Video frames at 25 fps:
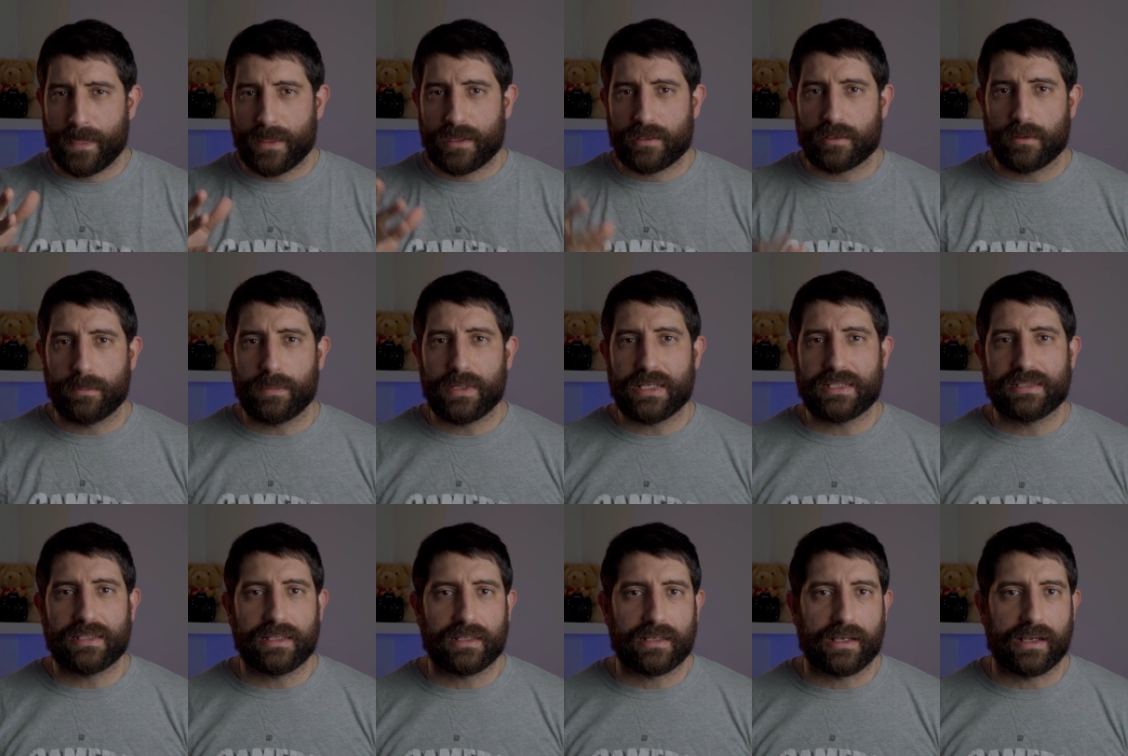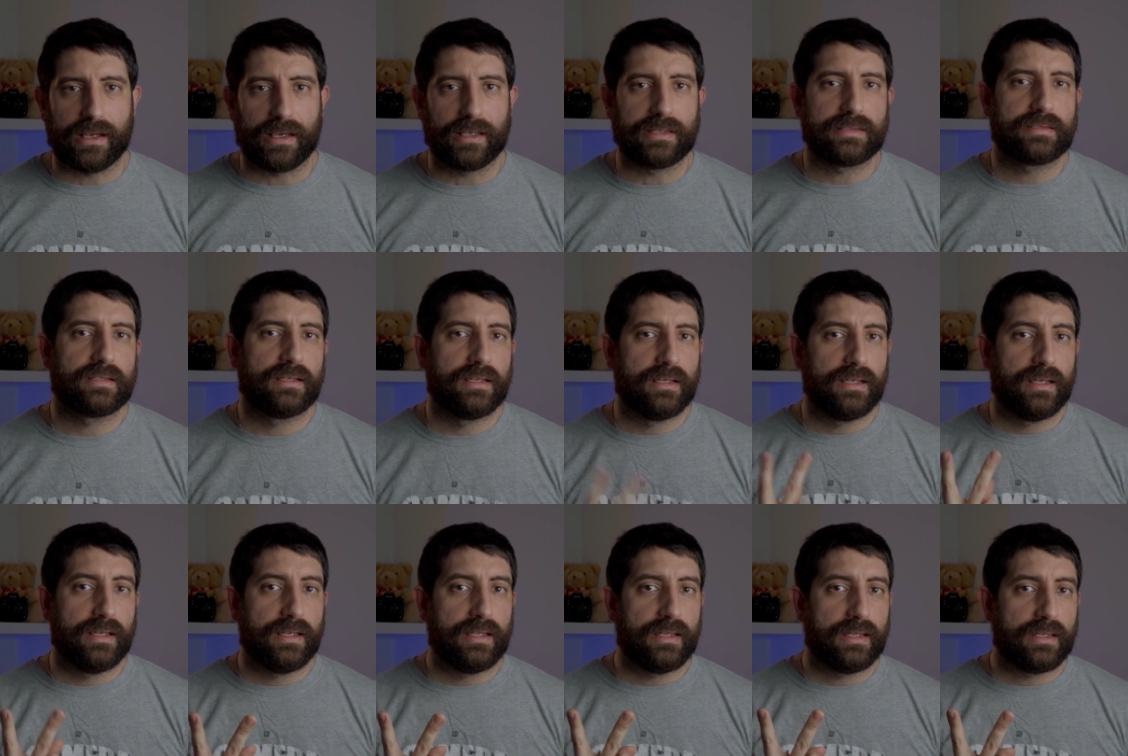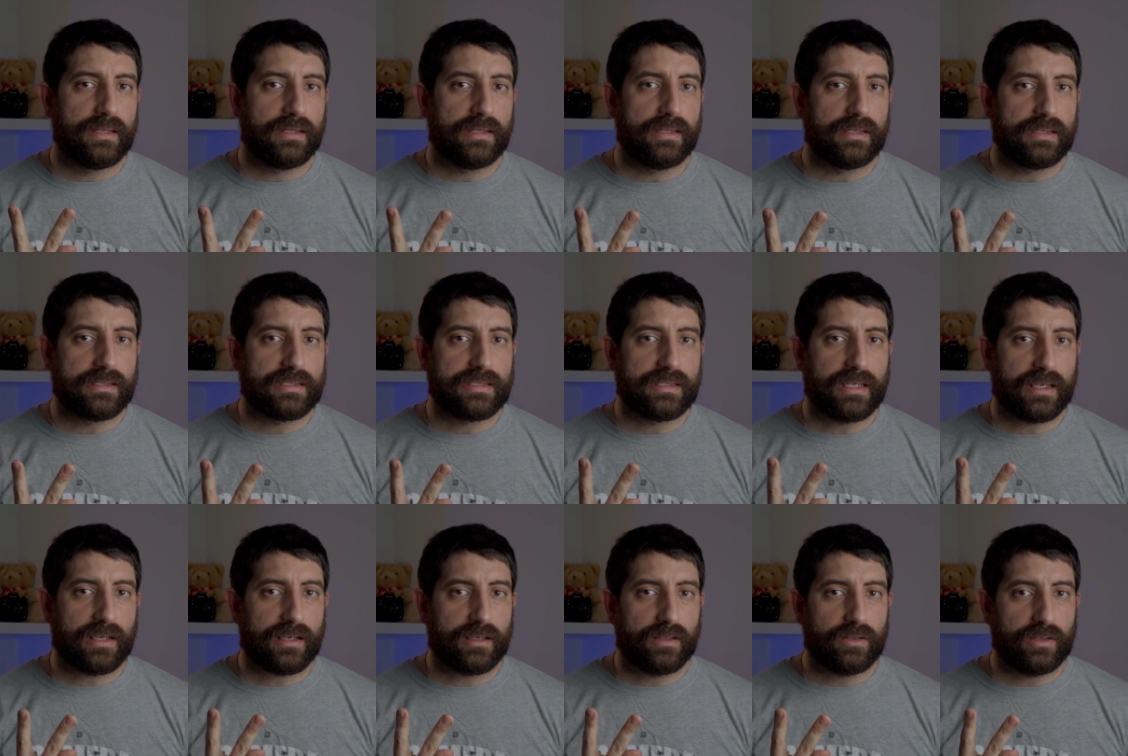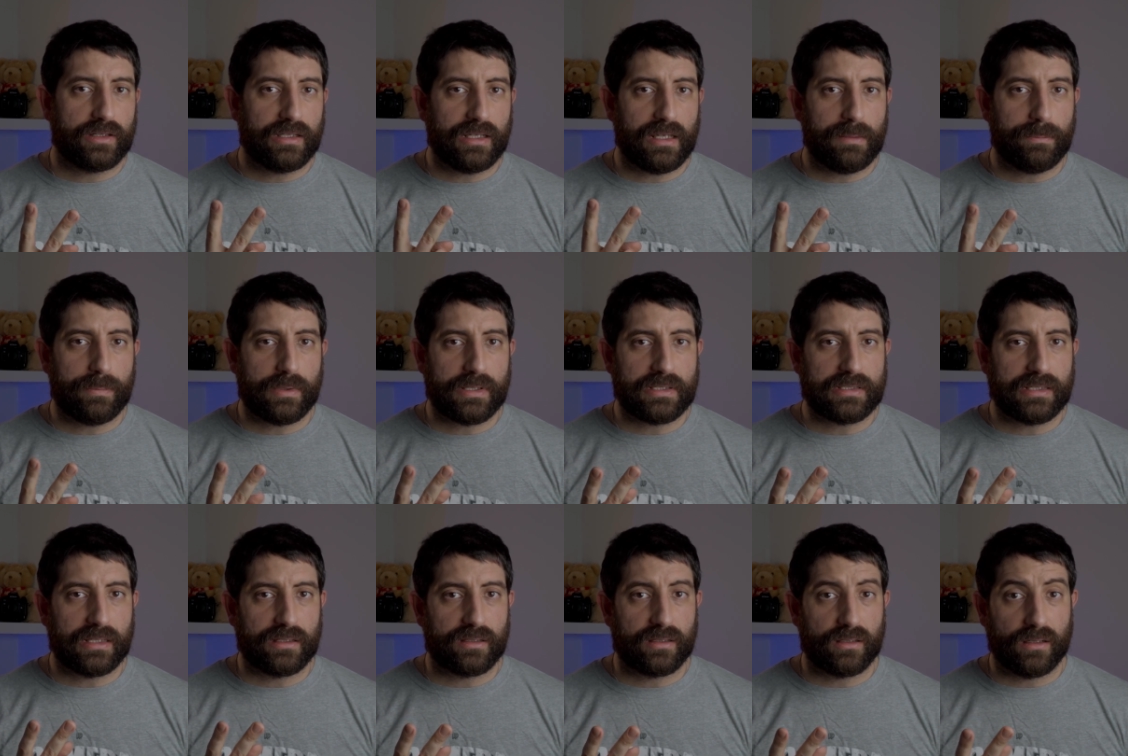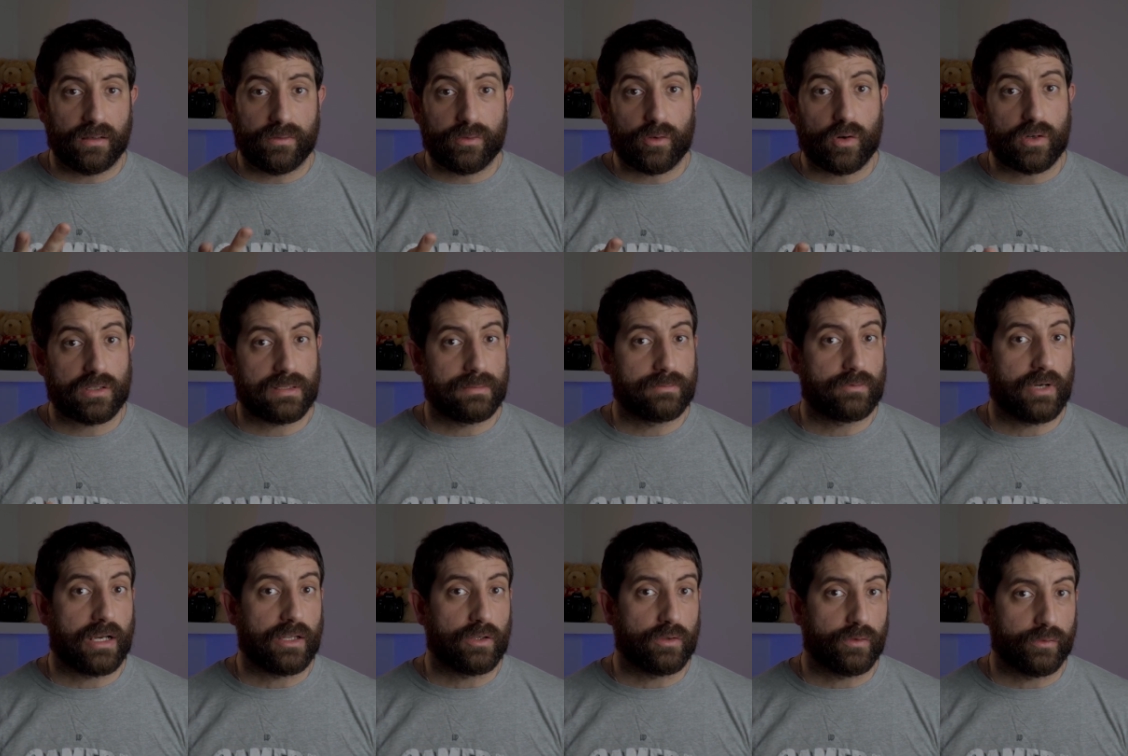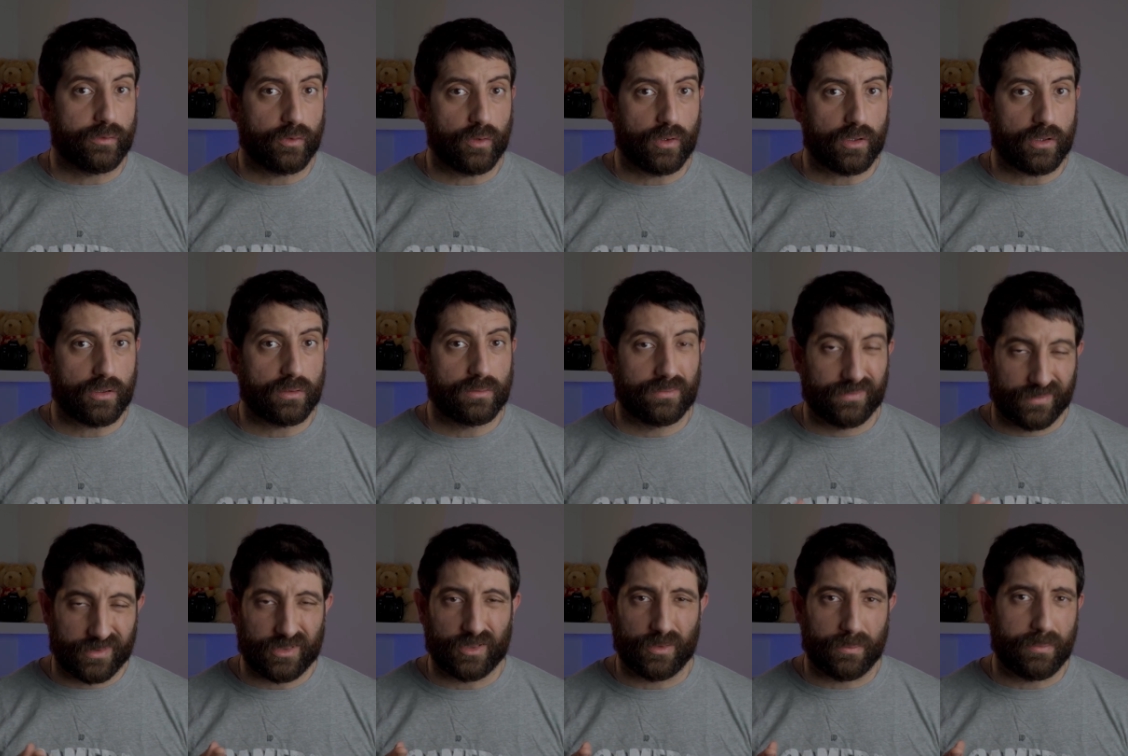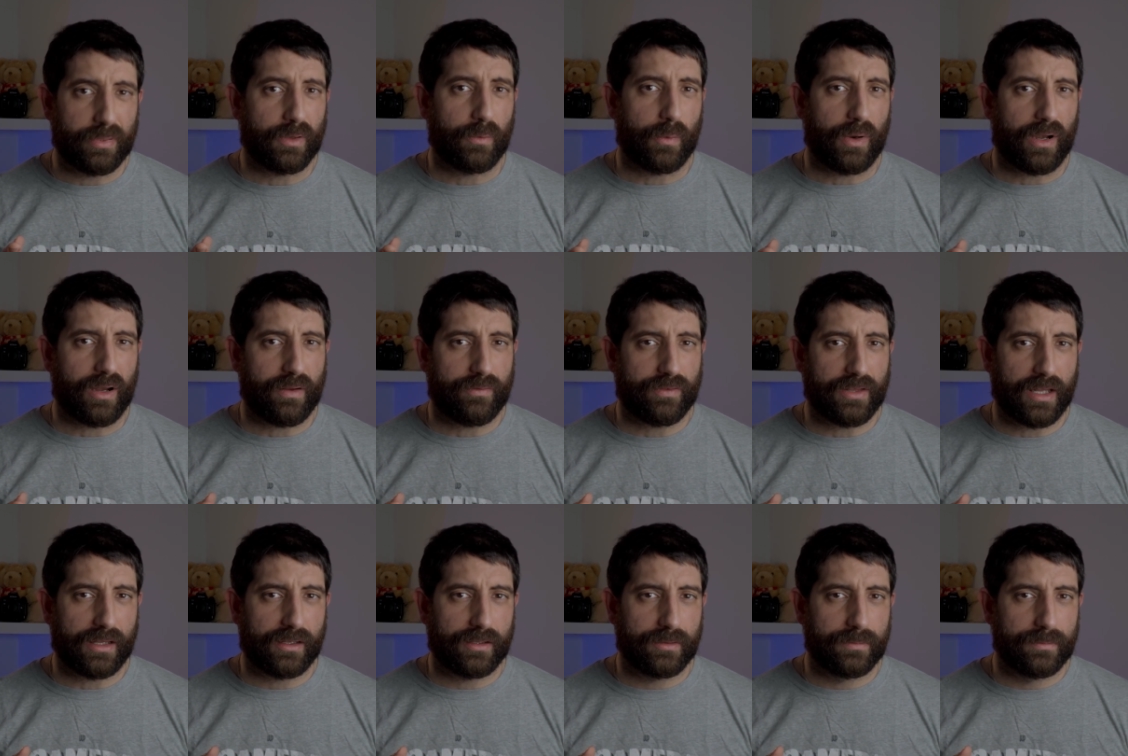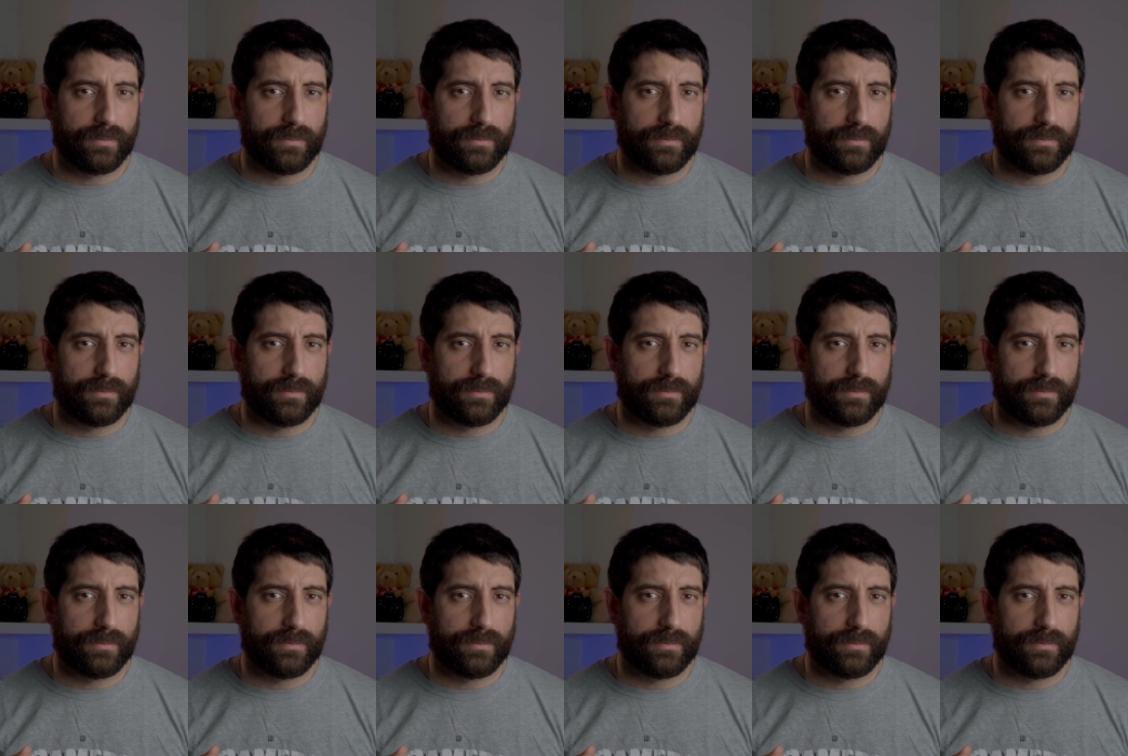So please take a guess. The second tip is that, of course, I'm trying to fool you, so beware of that.